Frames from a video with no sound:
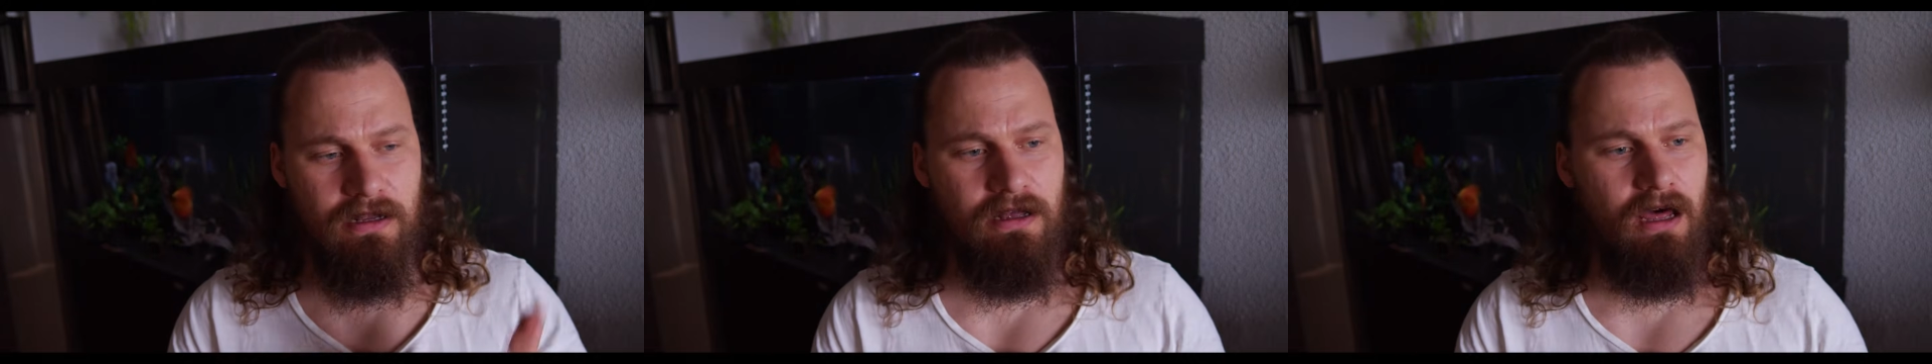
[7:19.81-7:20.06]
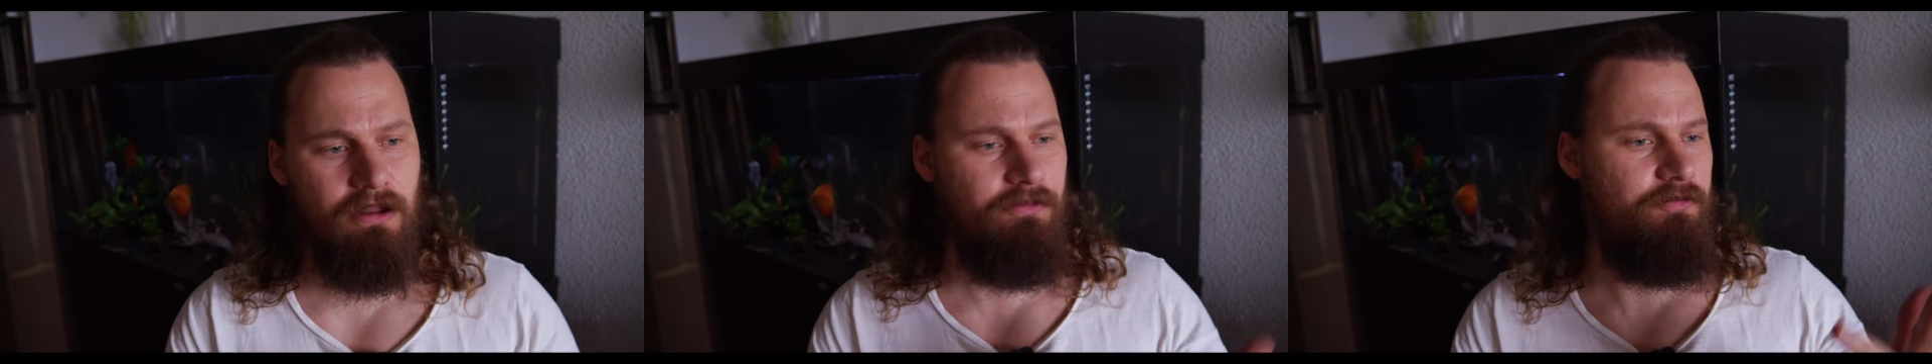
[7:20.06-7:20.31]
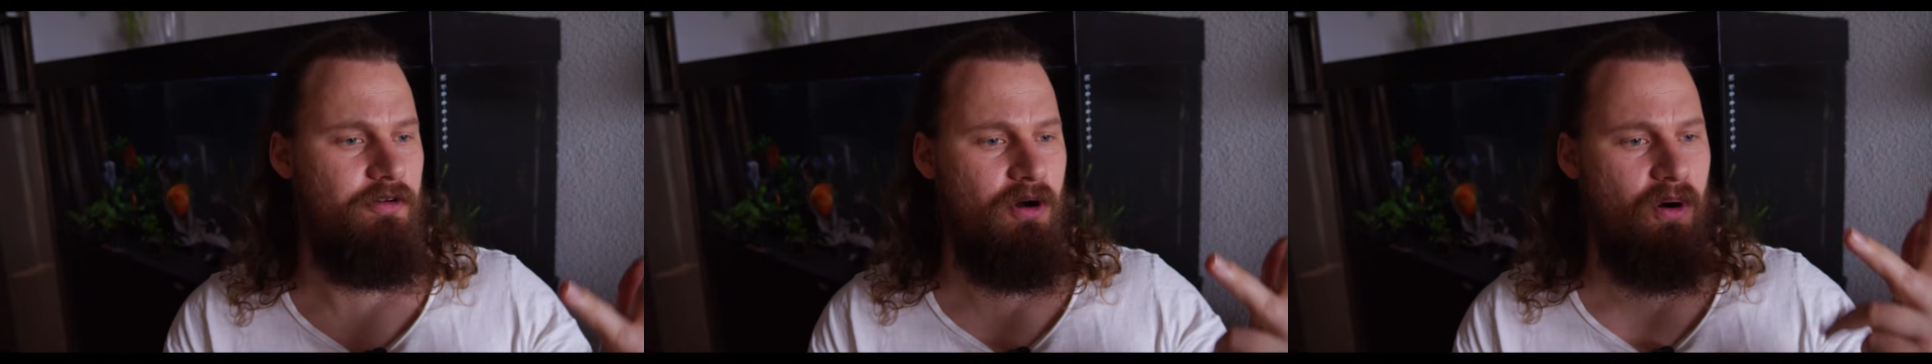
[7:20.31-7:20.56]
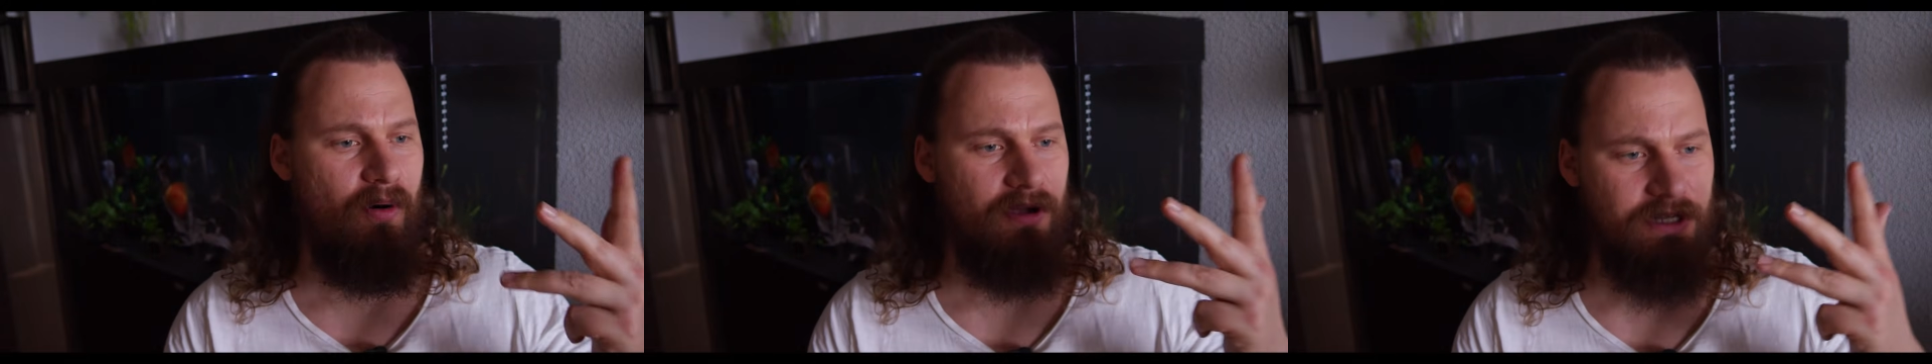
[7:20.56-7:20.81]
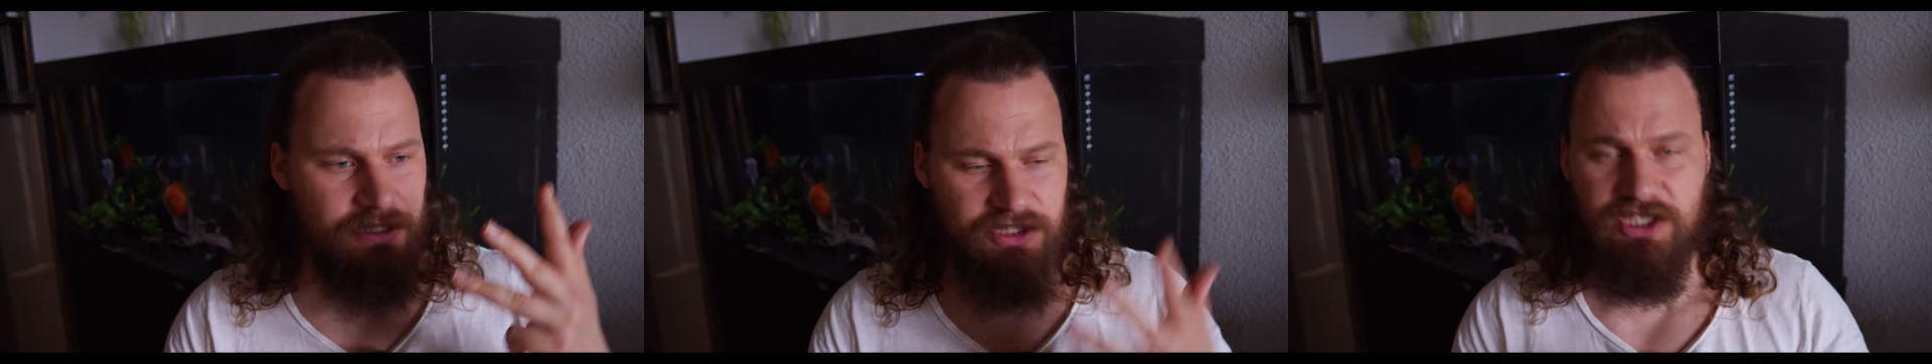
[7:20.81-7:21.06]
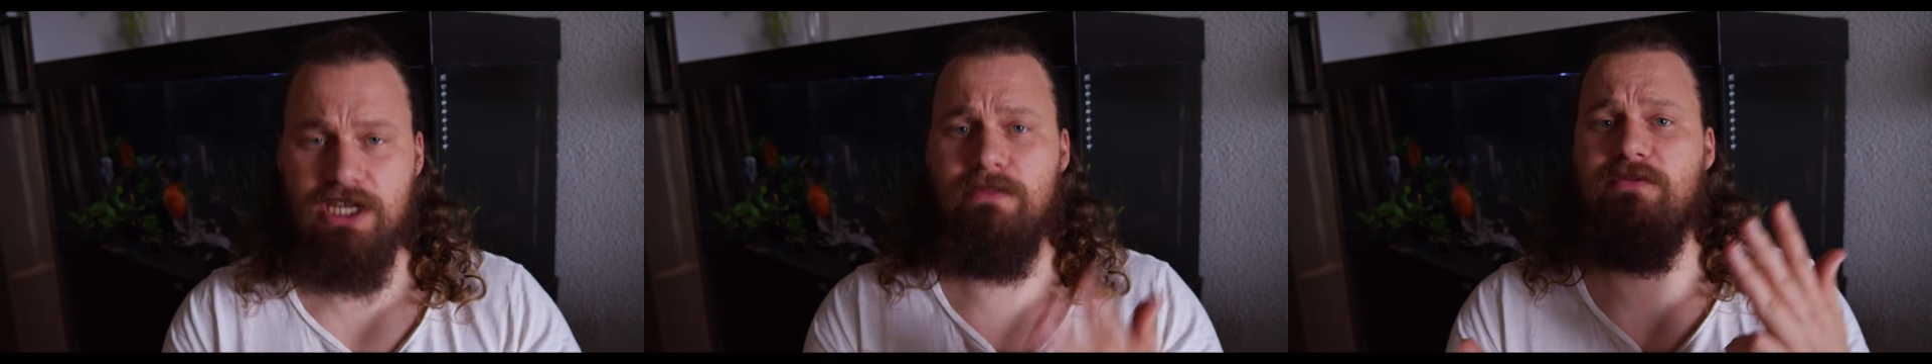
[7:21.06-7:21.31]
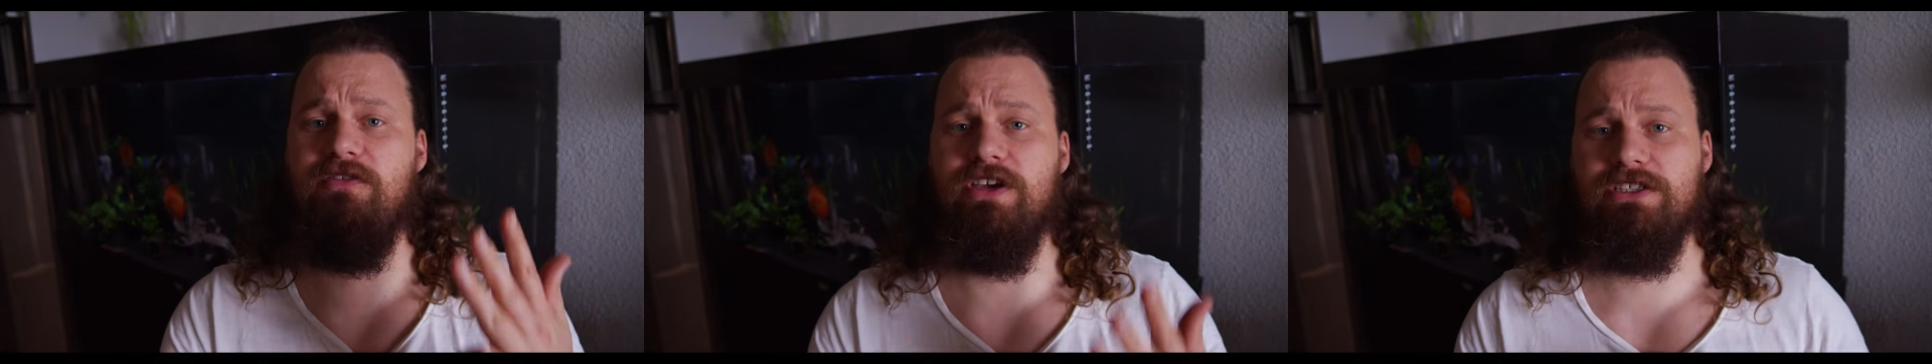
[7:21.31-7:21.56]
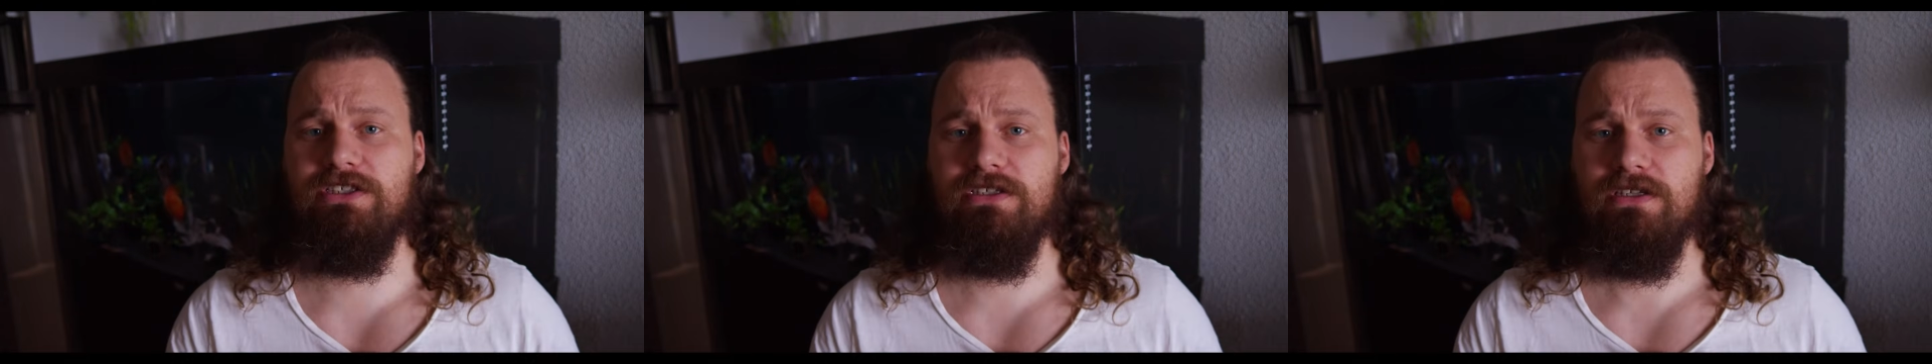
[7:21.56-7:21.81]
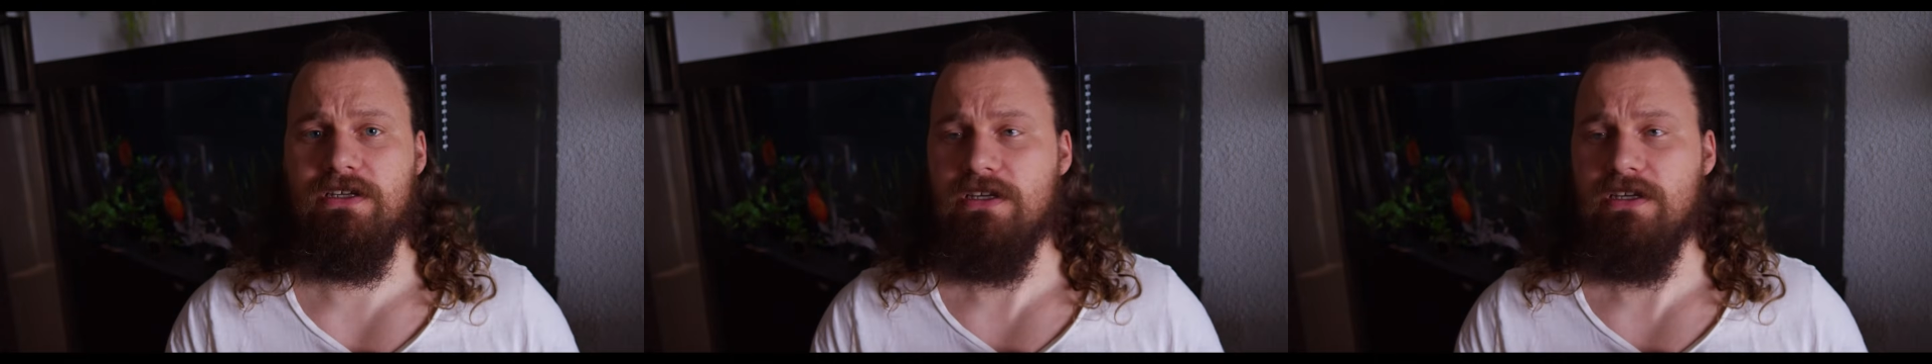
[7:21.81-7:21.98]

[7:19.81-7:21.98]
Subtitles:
colorful, cheap fish.